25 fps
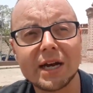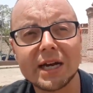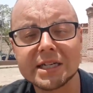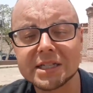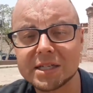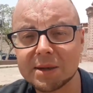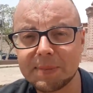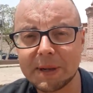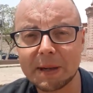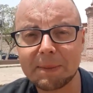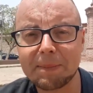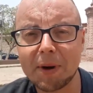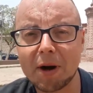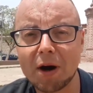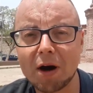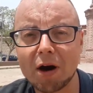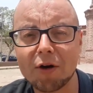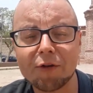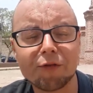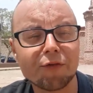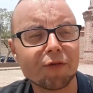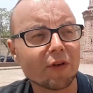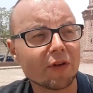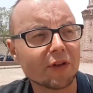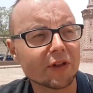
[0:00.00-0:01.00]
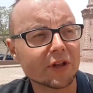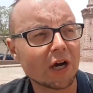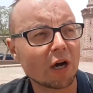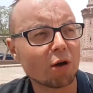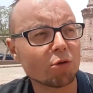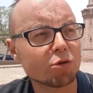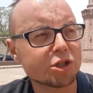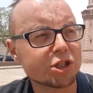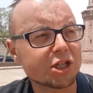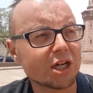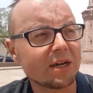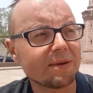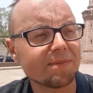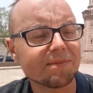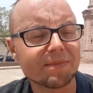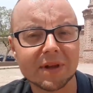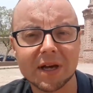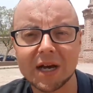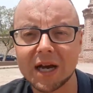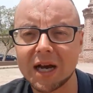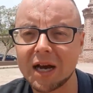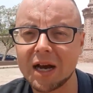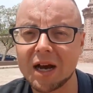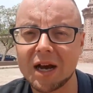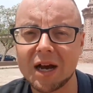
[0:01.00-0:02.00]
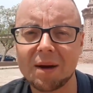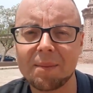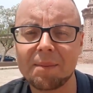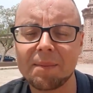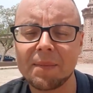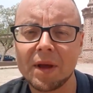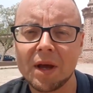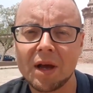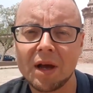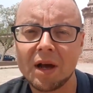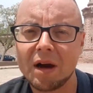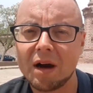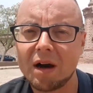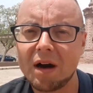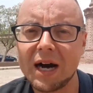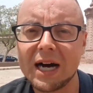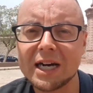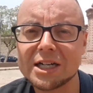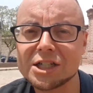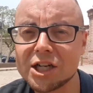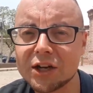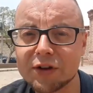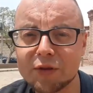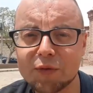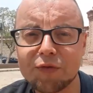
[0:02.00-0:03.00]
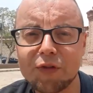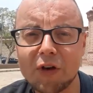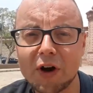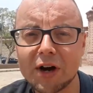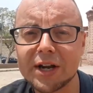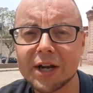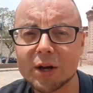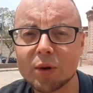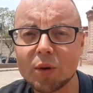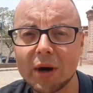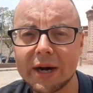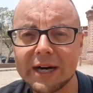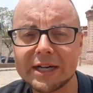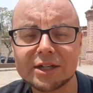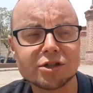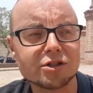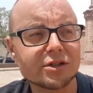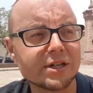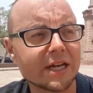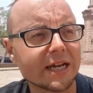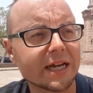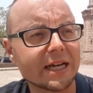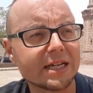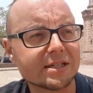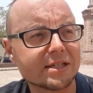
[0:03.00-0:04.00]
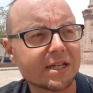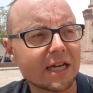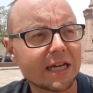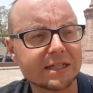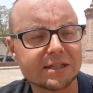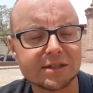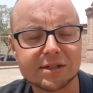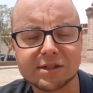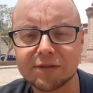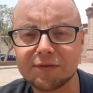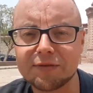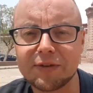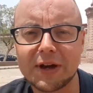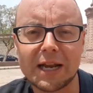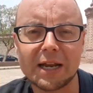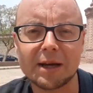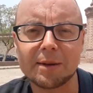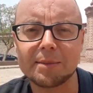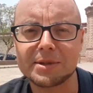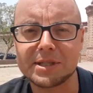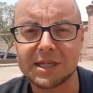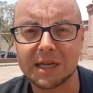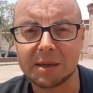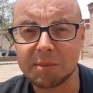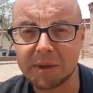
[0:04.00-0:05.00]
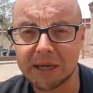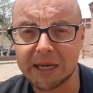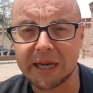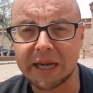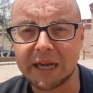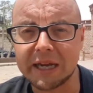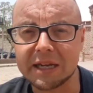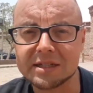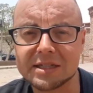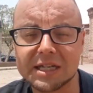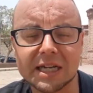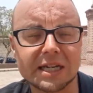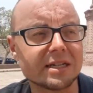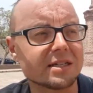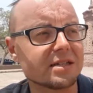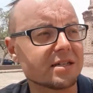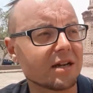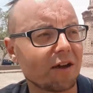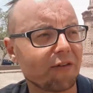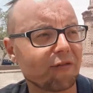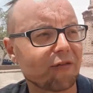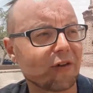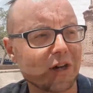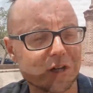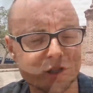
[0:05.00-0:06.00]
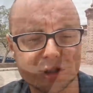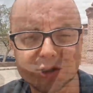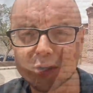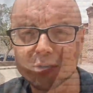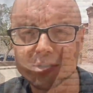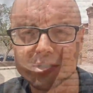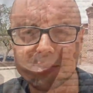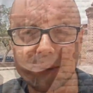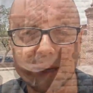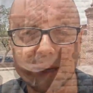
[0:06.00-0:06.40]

it's a big part of the culture. I actually find it quite interesting. It's developed in me since I first got to